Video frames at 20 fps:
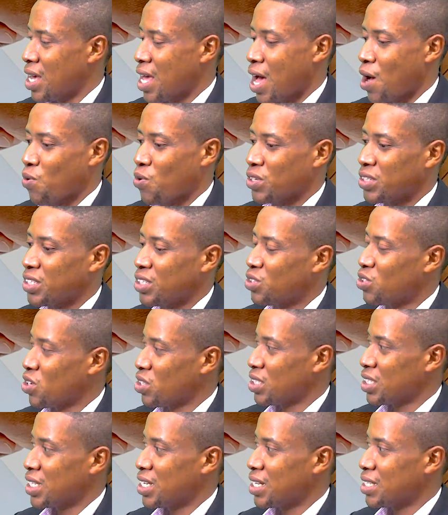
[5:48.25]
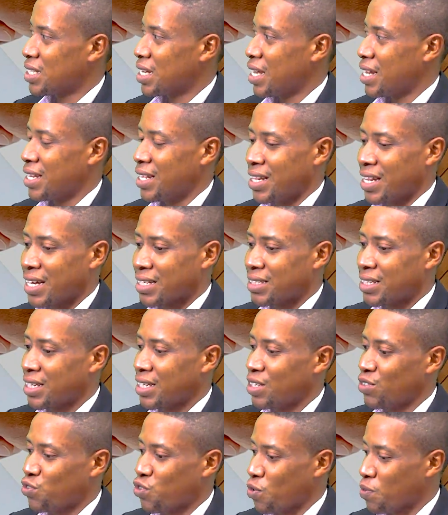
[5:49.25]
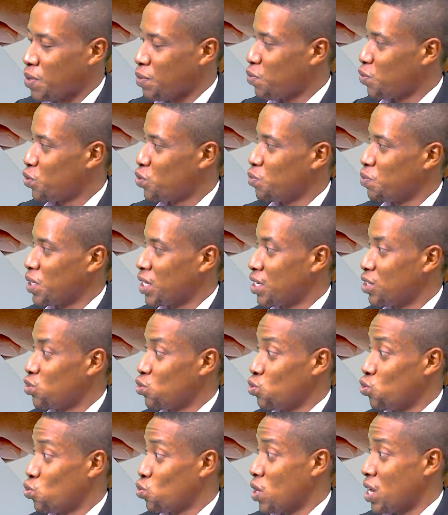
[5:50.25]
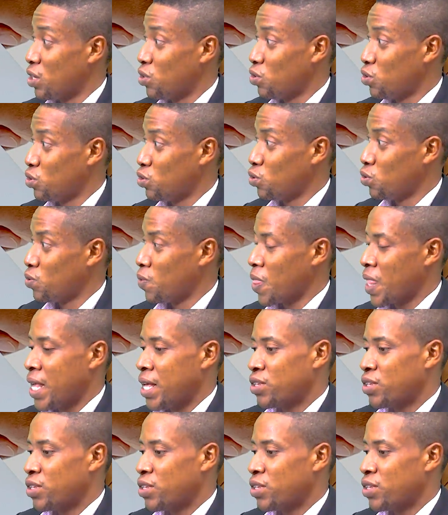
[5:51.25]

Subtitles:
And once it intoxicates that, the next thing is for people to begin to do and undo.